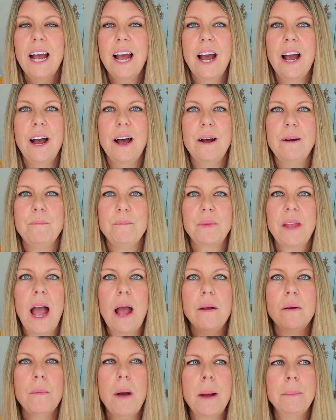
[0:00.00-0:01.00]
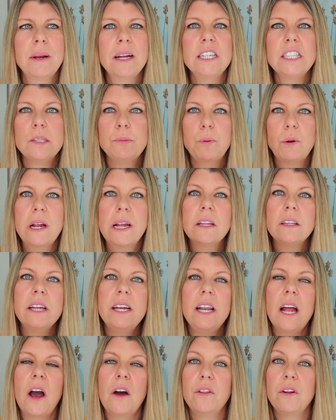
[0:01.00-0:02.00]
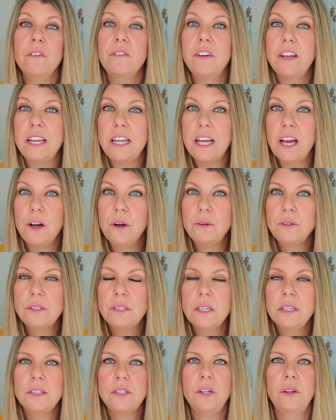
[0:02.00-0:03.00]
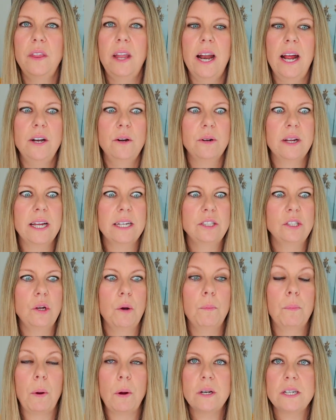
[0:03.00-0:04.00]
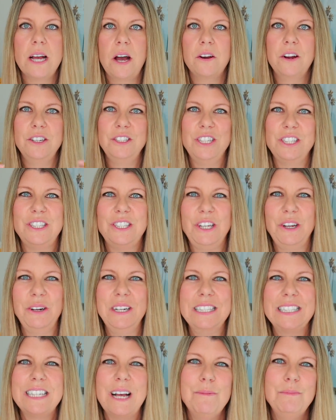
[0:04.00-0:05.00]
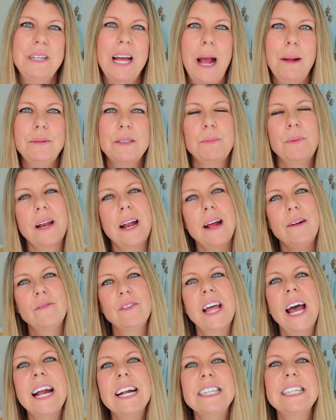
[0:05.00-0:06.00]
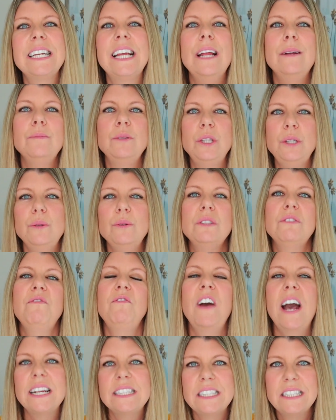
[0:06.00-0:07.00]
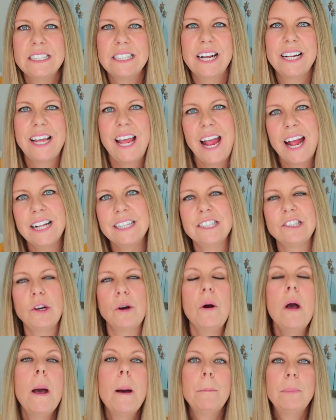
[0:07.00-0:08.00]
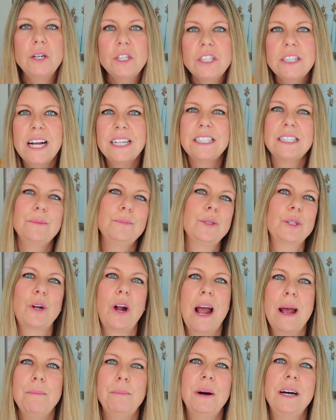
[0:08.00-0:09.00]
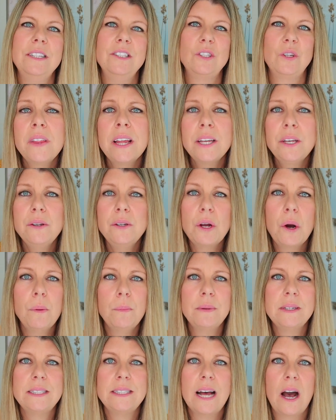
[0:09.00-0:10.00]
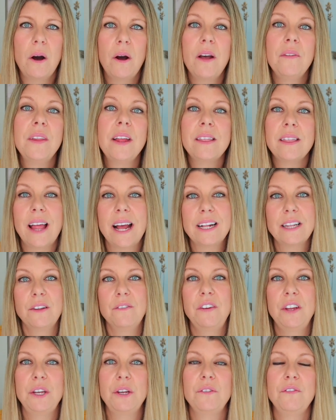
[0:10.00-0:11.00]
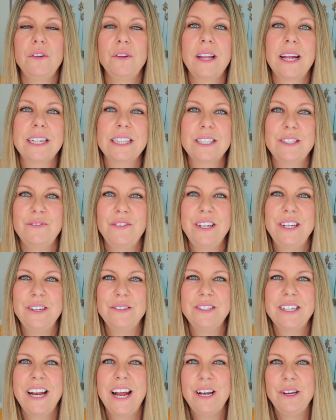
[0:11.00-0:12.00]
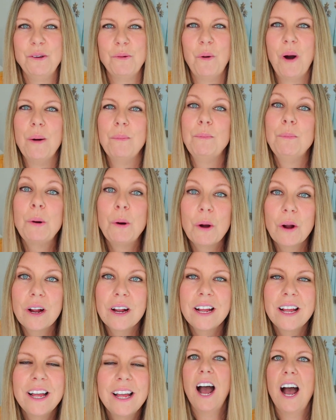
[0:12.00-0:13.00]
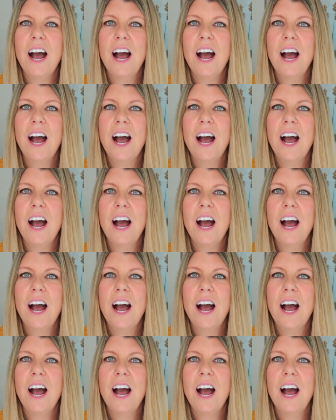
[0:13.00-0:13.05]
I'm gonna sprinkle in other videos so that I don't get so burnt out on just doing subtypes, but I'd like to get them to you as fast as I can. So push that subscribe button so that you don't miss out, and then like the video if you like this video today and you want more.